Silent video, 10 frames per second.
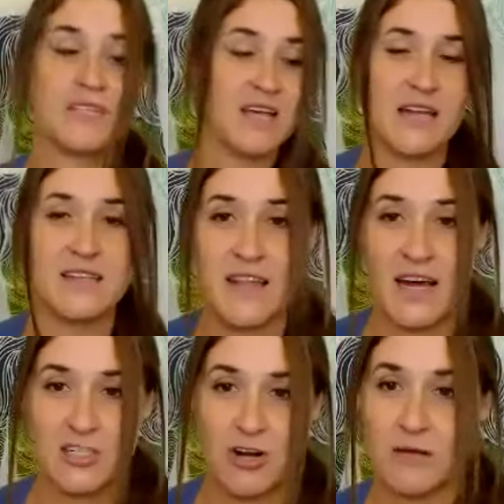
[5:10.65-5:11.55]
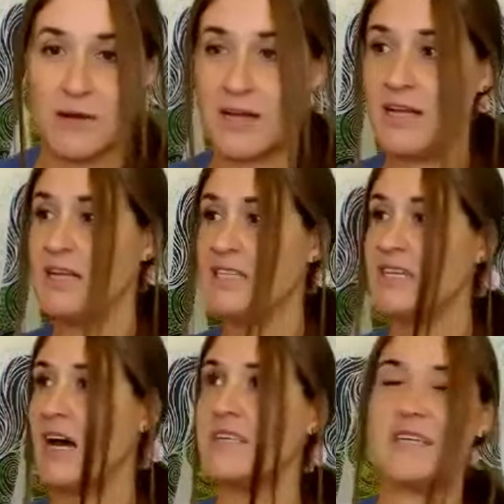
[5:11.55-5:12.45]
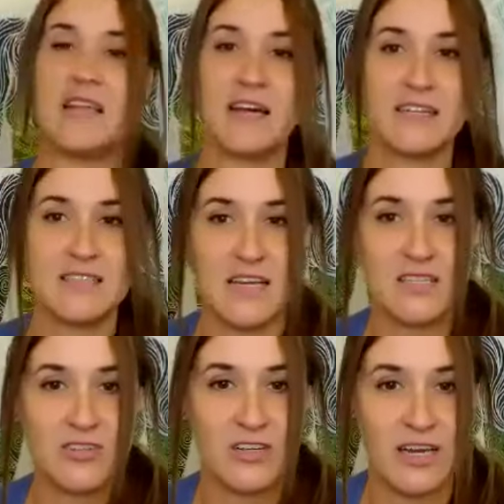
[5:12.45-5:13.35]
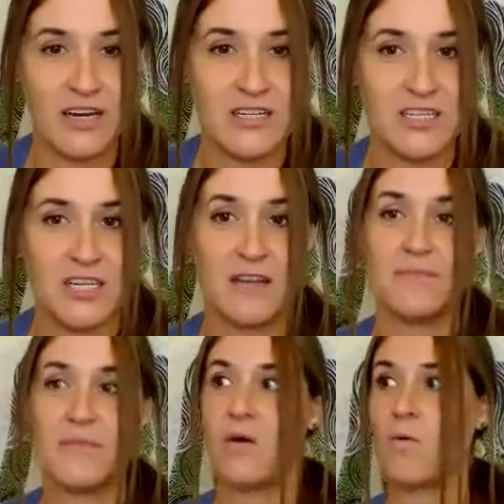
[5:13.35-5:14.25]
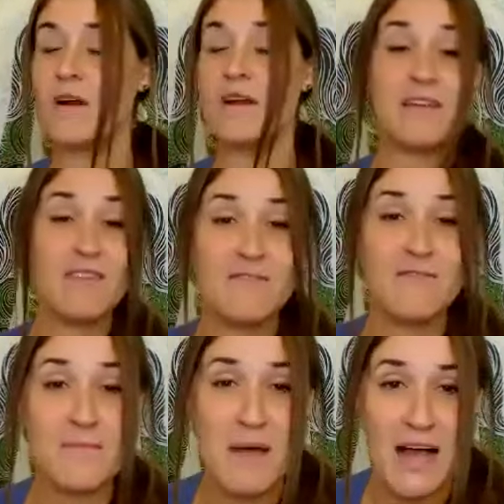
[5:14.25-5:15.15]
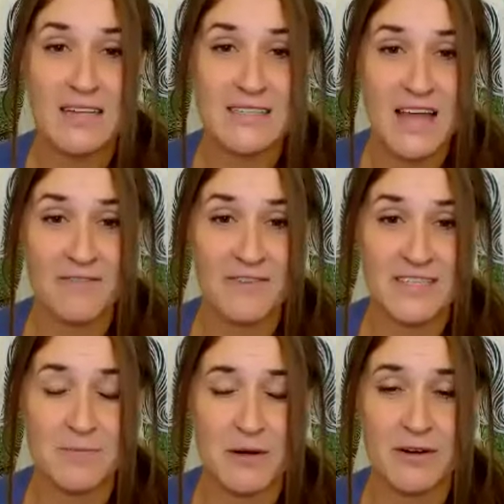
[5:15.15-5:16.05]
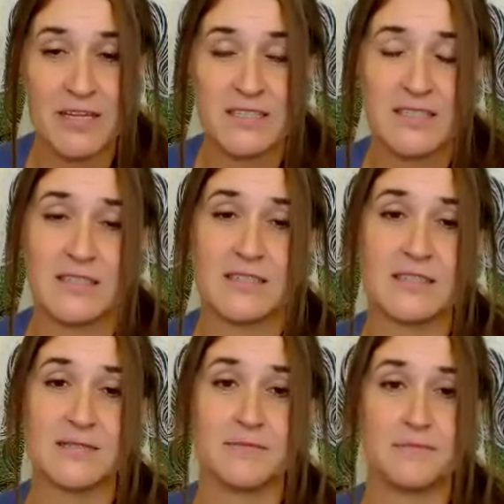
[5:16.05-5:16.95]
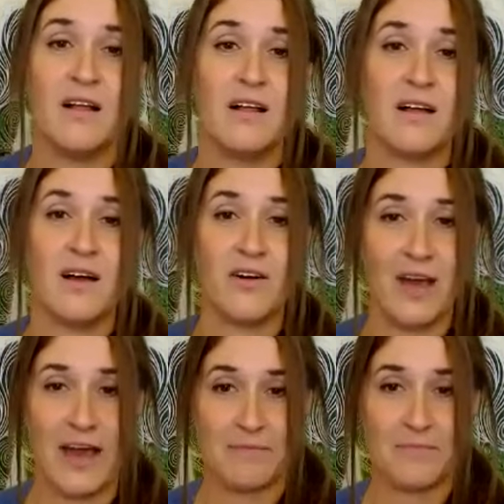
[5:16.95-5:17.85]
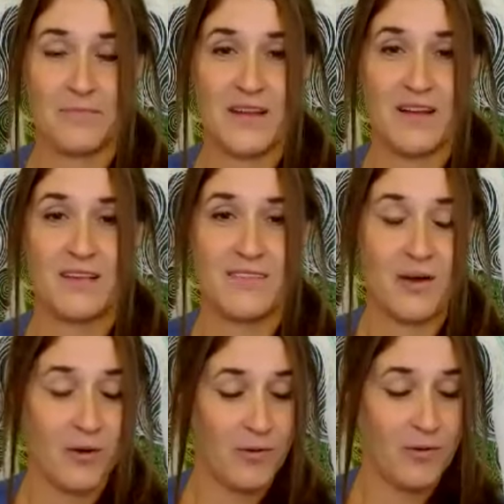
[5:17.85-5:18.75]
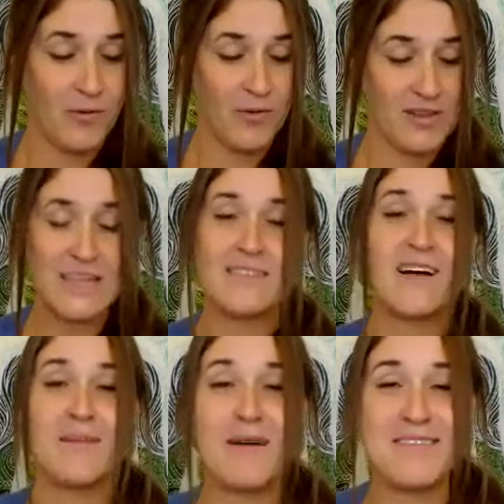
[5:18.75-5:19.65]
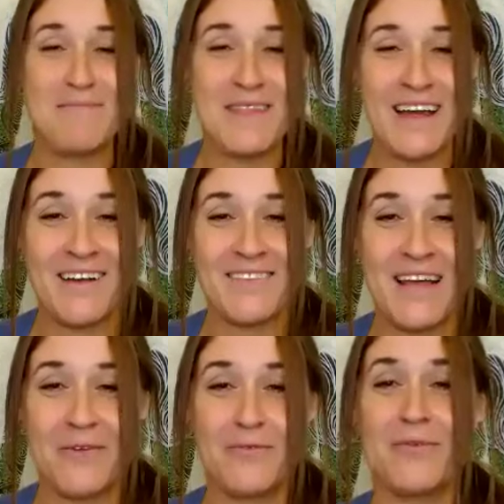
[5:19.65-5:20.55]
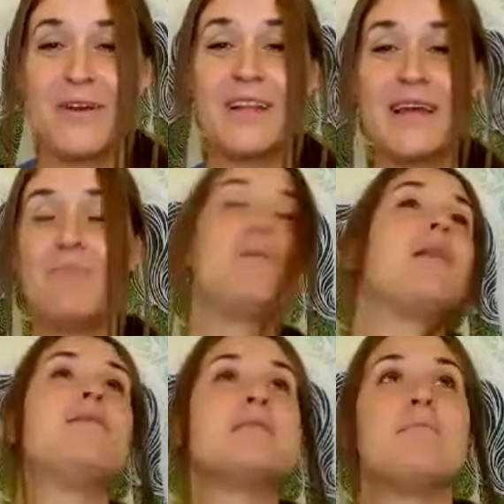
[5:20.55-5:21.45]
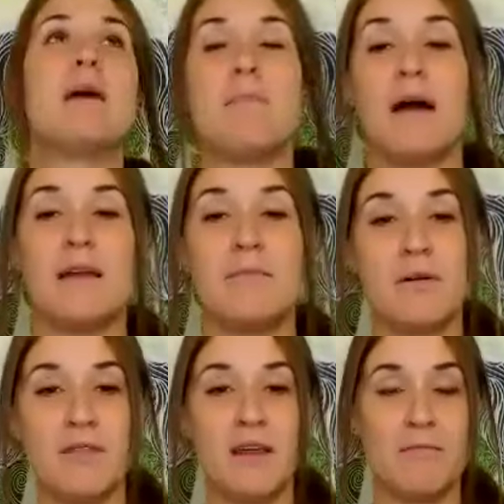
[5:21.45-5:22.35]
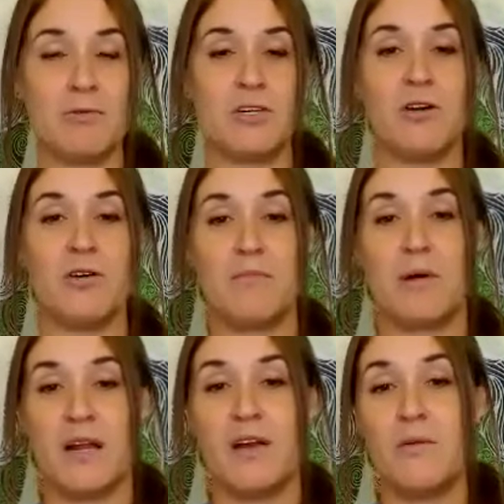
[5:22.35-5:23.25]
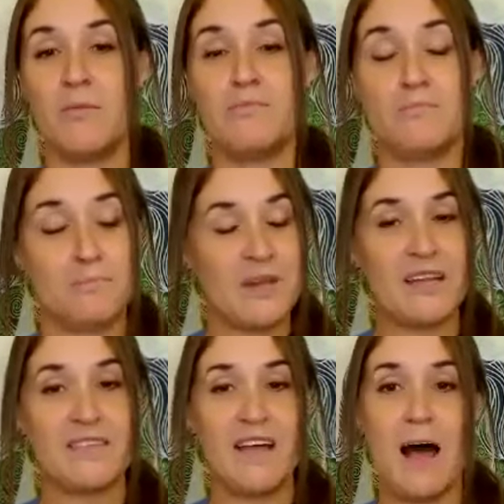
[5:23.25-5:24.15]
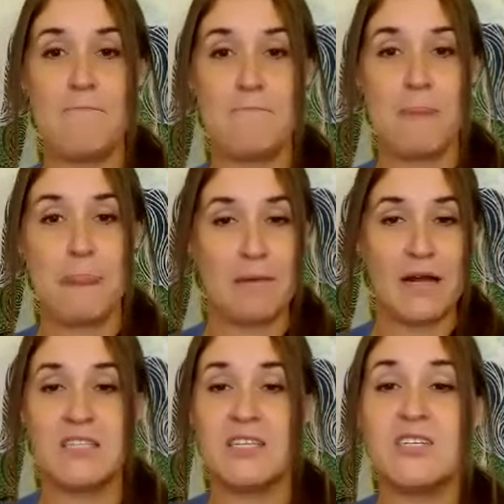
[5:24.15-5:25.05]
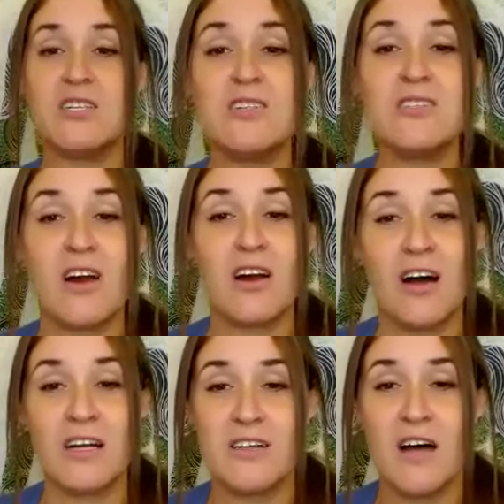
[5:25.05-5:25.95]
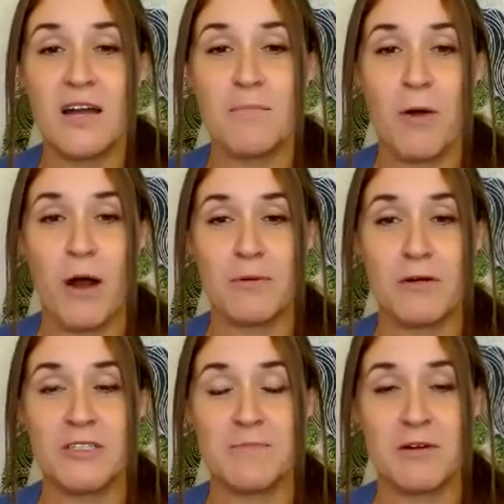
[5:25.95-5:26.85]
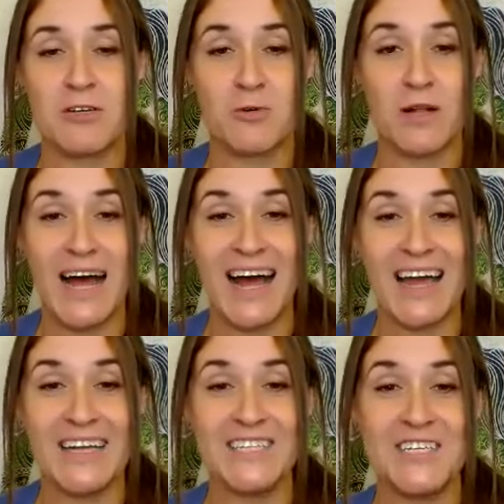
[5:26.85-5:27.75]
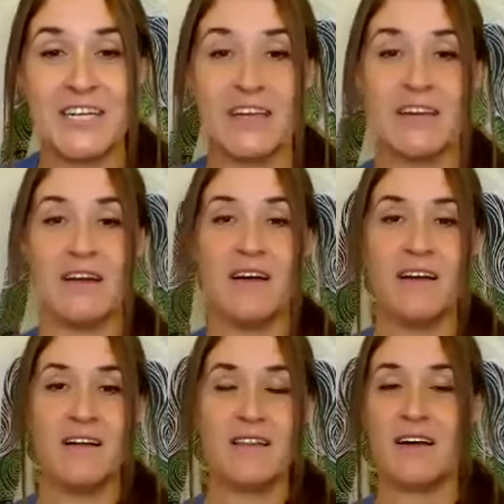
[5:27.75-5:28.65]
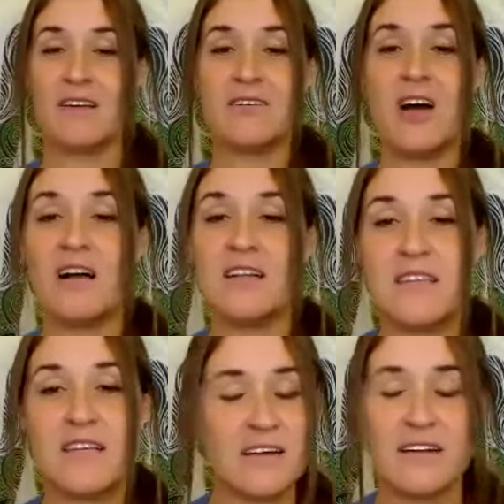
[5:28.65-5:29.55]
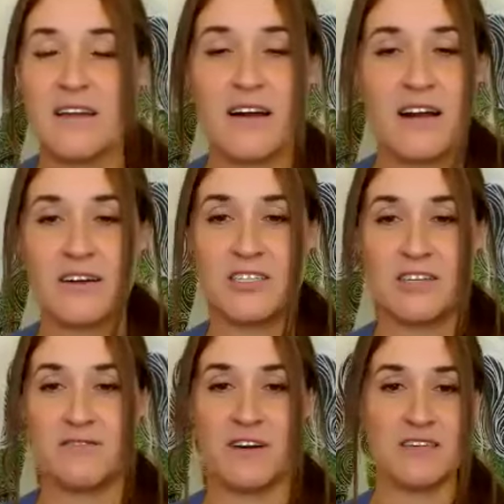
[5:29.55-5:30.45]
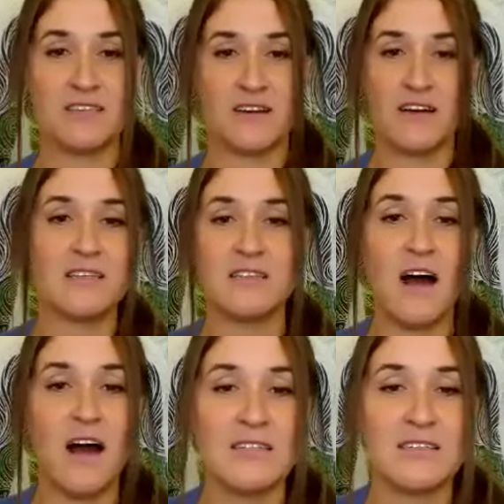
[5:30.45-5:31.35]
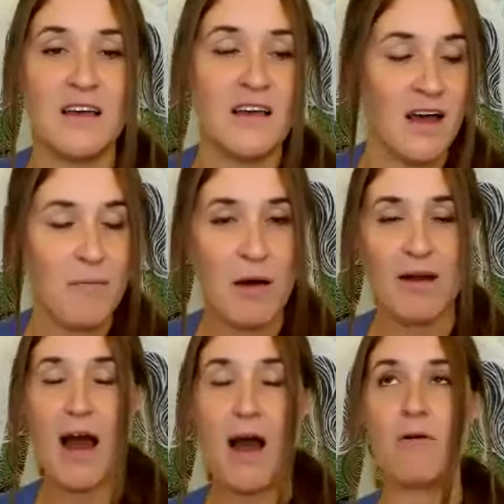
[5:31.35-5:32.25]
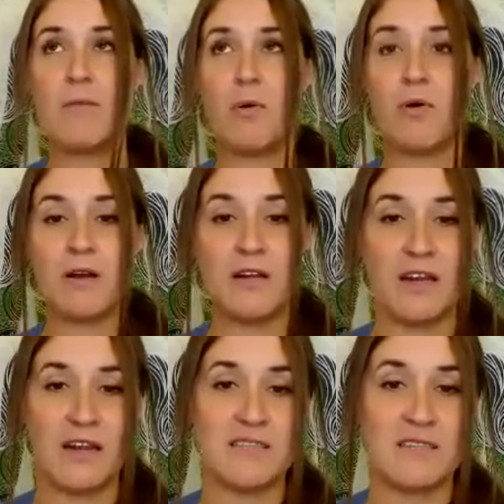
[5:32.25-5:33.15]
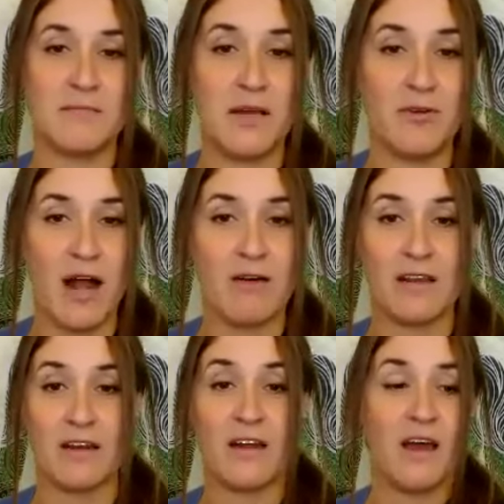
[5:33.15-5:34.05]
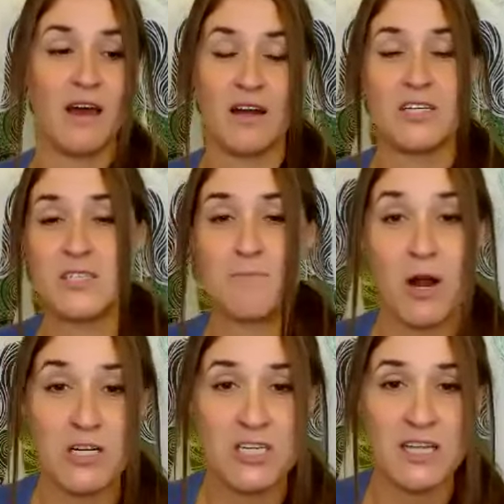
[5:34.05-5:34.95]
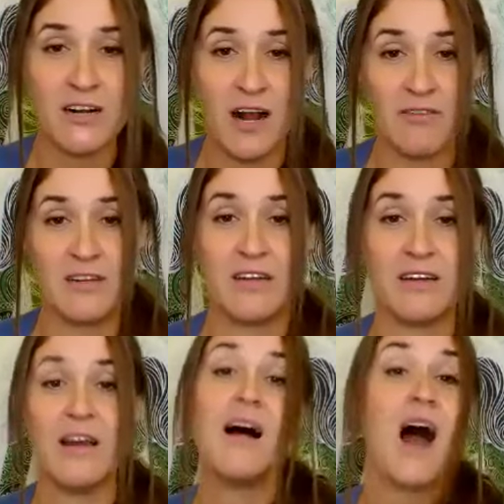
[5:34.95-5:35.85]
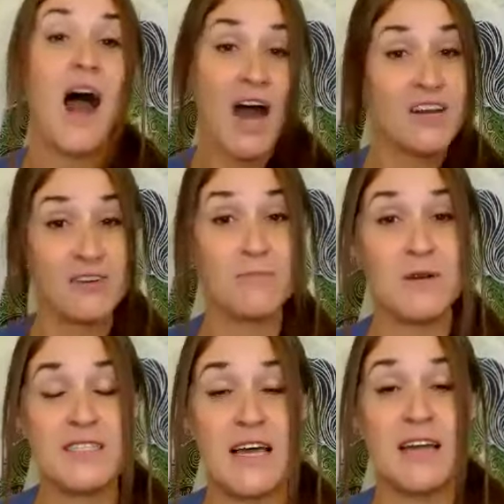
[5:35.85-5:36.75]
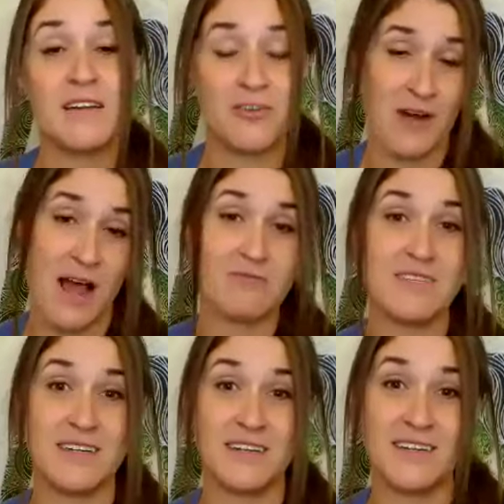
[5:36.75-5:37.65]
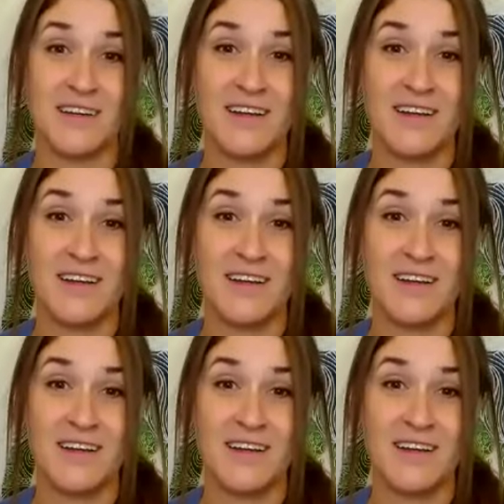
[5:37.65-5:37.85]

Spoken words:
Tied to that trauma, tied to that ancestral energy, or even from past life experiences. Okay, so let's talk about something else that really blows my mind about the emotion code and body code is that practitioners are not taught proper spiritual hygiene. They aren't taught to clear their energy first. They're not taught about how important it is to be grounded, not just partially grounded, 100% grounded.